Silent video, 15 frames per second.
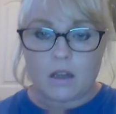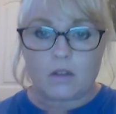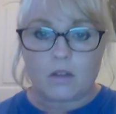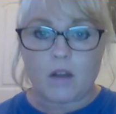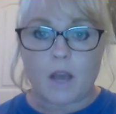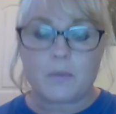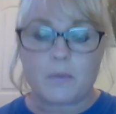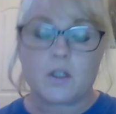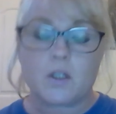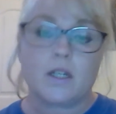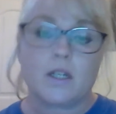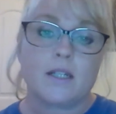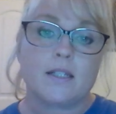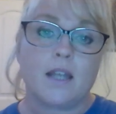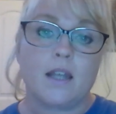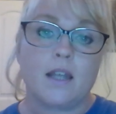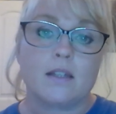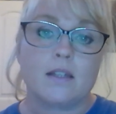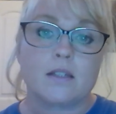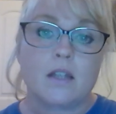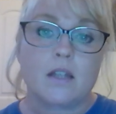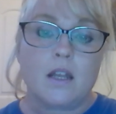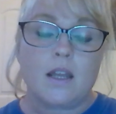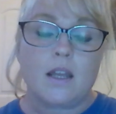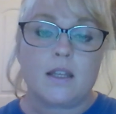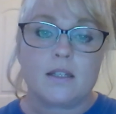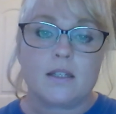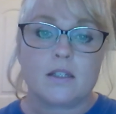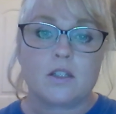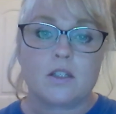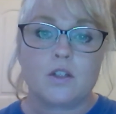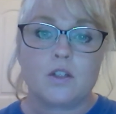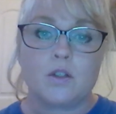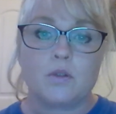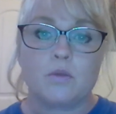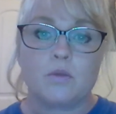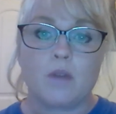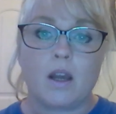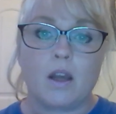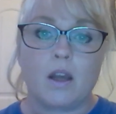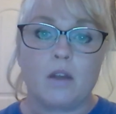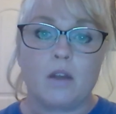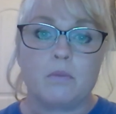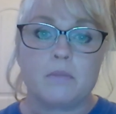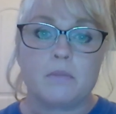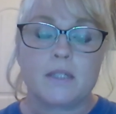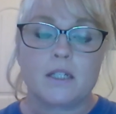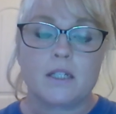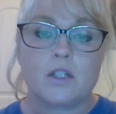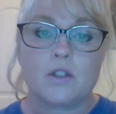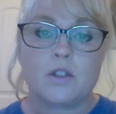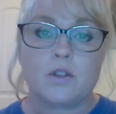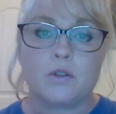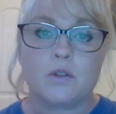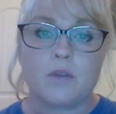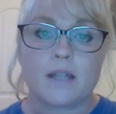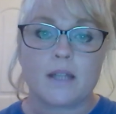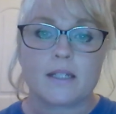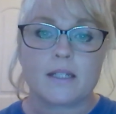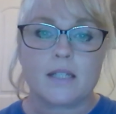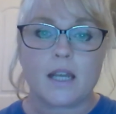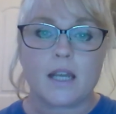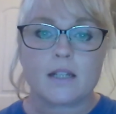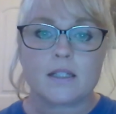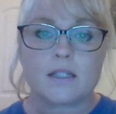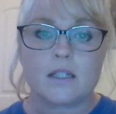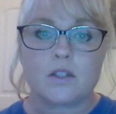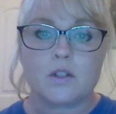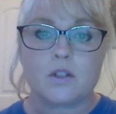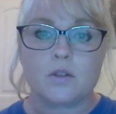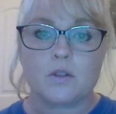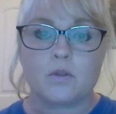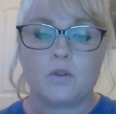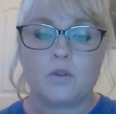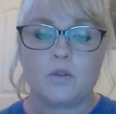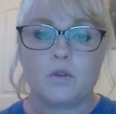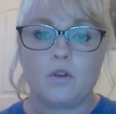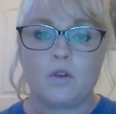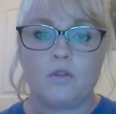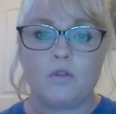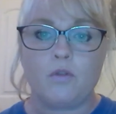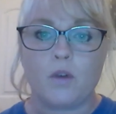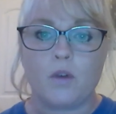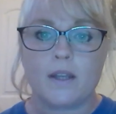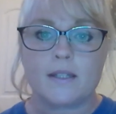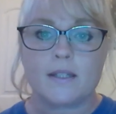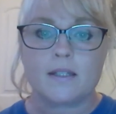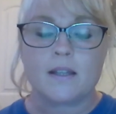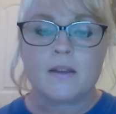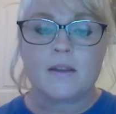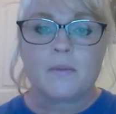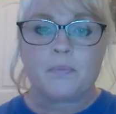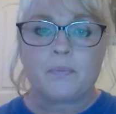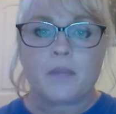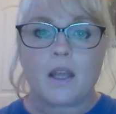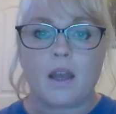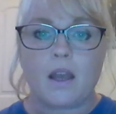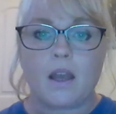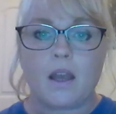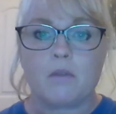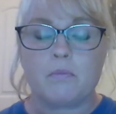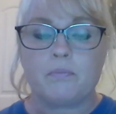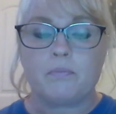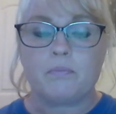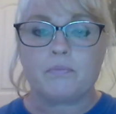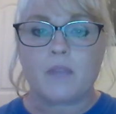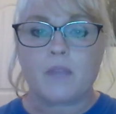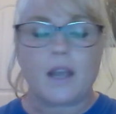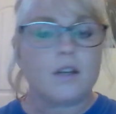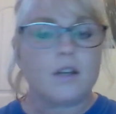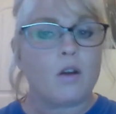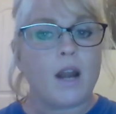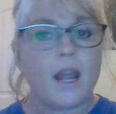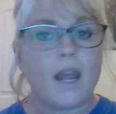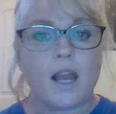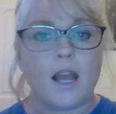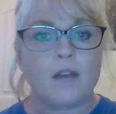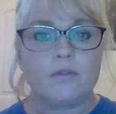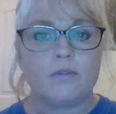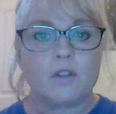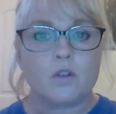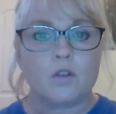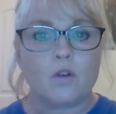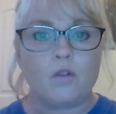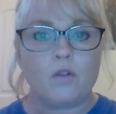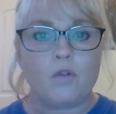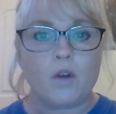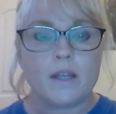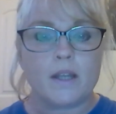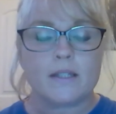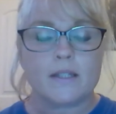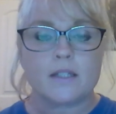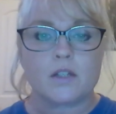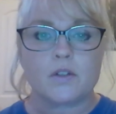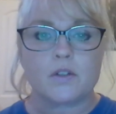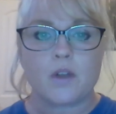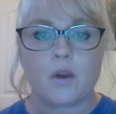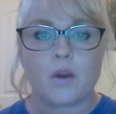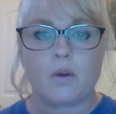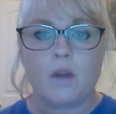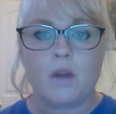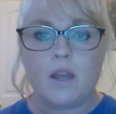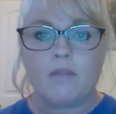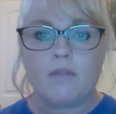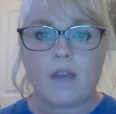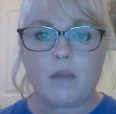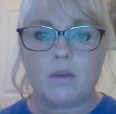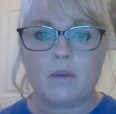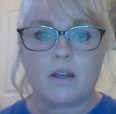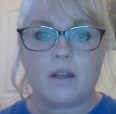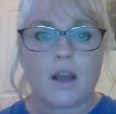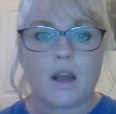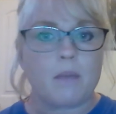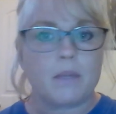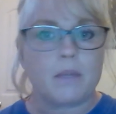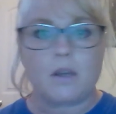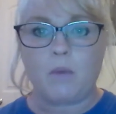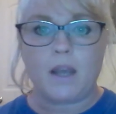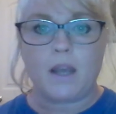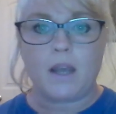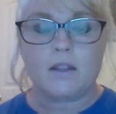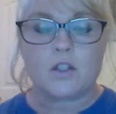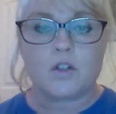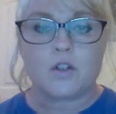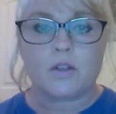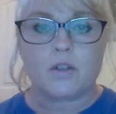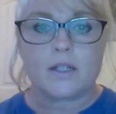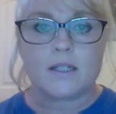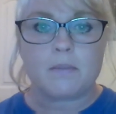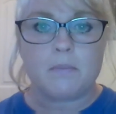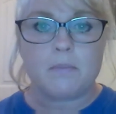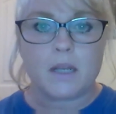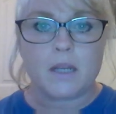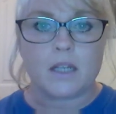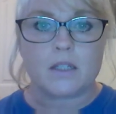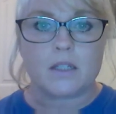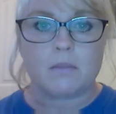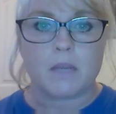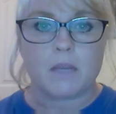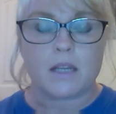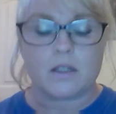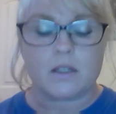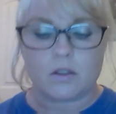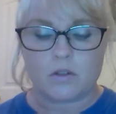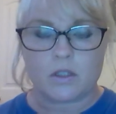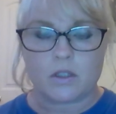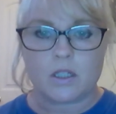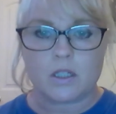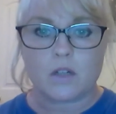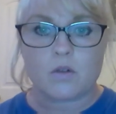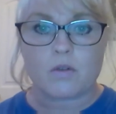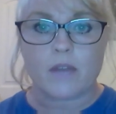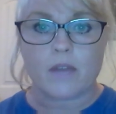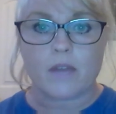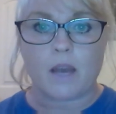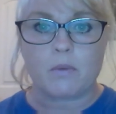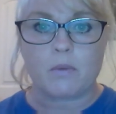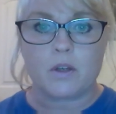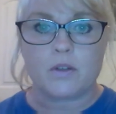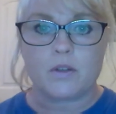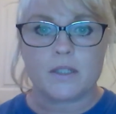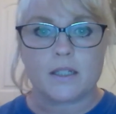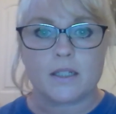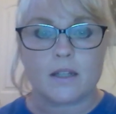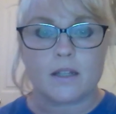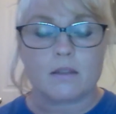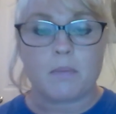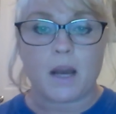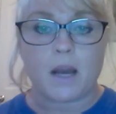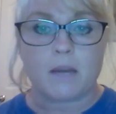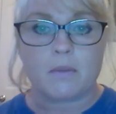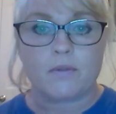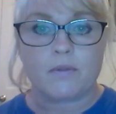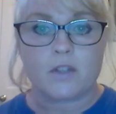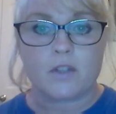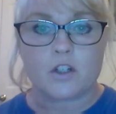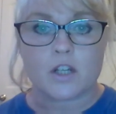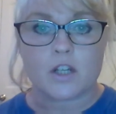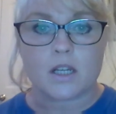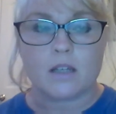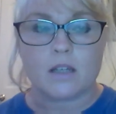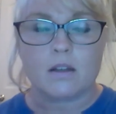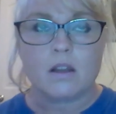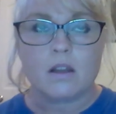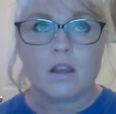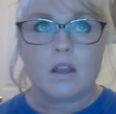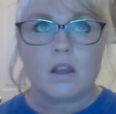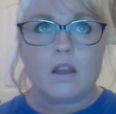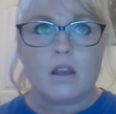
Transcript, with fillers: Another option it says is to um, send it to as a text into Google Voice. Um, I don't have the Google Voice, so that would not be a way that you could submit it to me. So just ignore that when you see it at the bottom of the sheet.